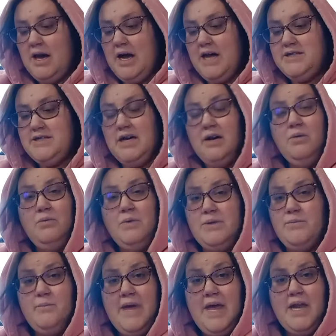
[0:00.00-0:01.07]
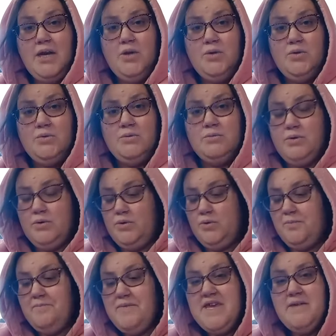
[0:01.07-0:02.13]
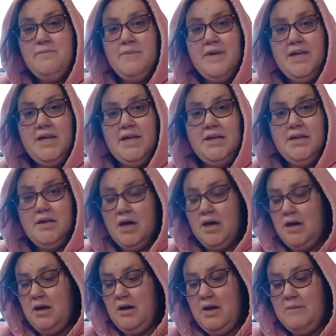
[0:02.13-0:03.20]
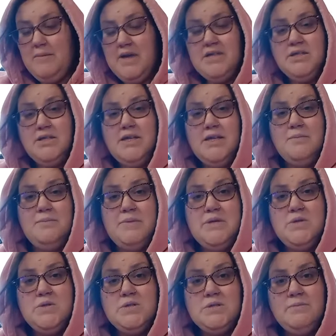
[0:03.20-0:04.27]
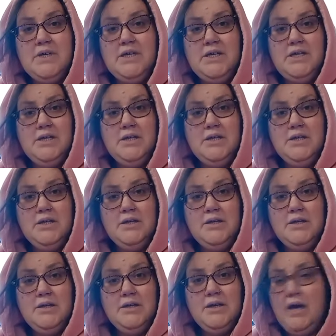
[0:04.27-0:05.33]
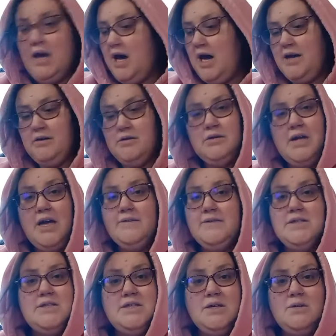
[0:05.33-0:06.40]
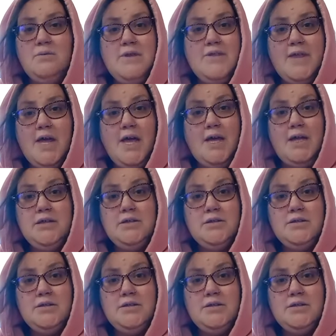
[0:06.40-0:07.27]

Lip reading: I dealt with men who beat me, mentally abused me. I don't have to deal with that.